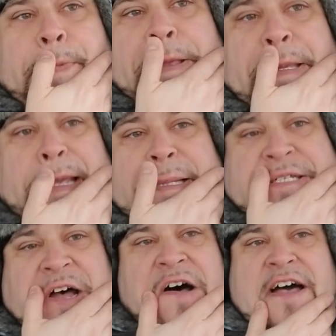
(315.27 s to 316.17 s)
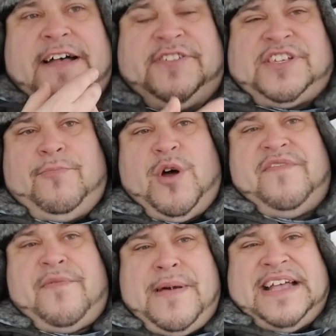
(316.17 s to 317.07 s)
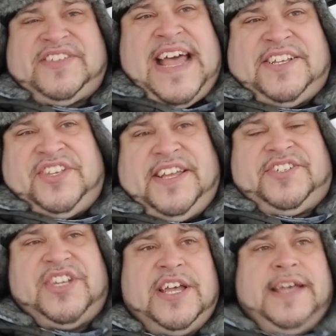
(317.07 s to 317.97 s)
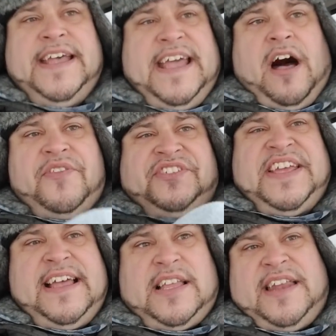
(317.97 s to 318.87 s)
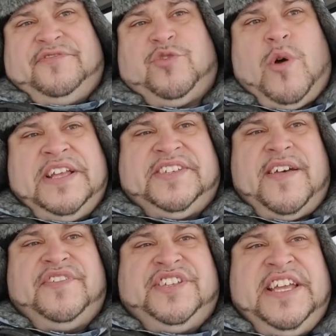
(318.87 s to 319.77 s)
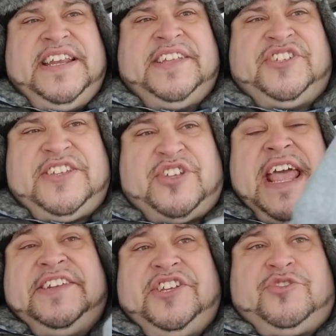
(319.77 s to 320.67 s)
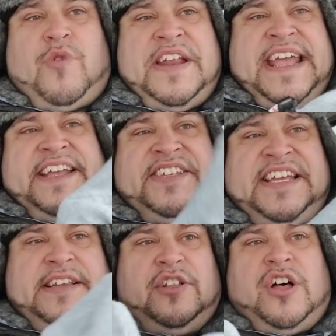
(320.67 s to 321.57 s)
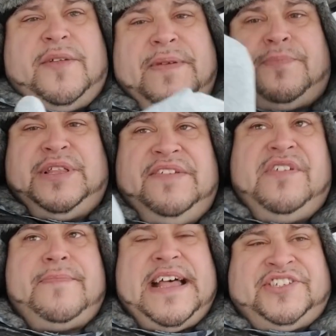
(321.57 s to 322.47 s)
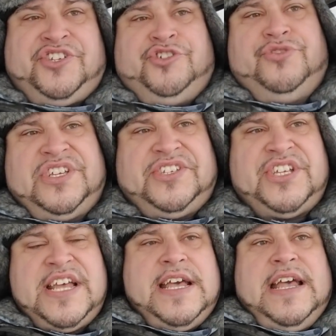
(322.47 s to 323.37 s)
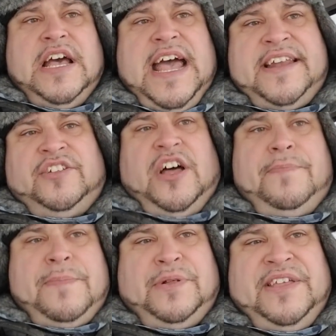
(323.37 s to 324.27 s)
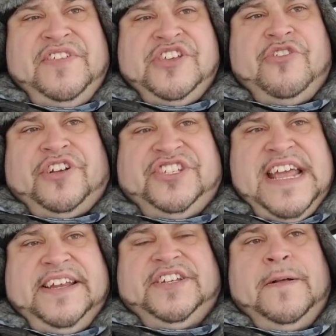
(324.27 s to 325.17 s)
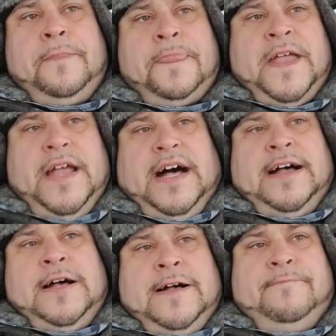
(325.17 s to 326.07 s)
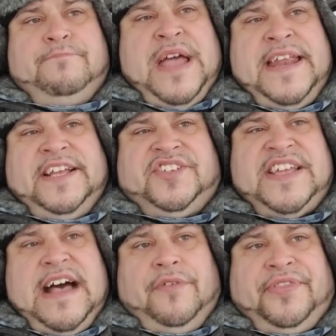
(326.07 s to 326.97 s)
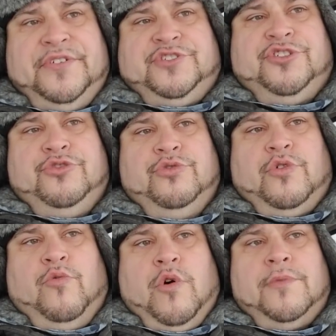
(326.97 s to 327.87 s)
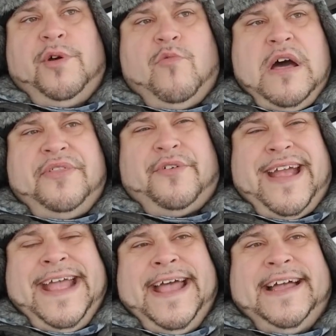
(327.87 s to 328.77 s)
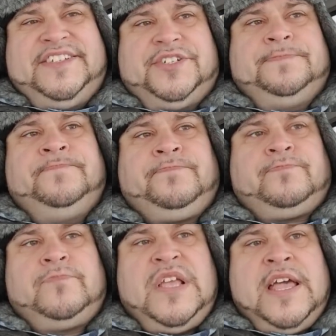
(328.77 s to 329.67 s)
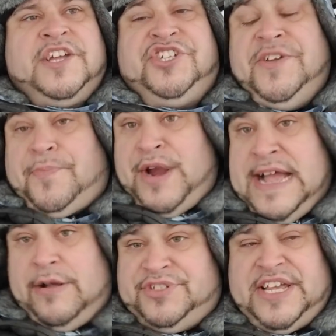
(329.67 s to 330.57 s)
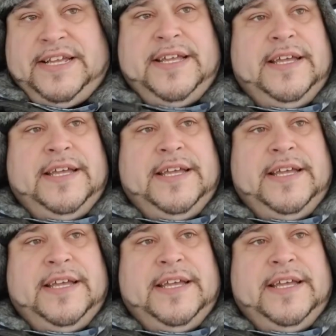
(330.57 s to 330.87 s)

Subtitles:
it saw somewhat of a mass exodus on the tail end of 2017. It's into 2018. A lot of people leaving Massachusetts and a lot of people leaving New York State, heading south to warmer weather and cheaper housing.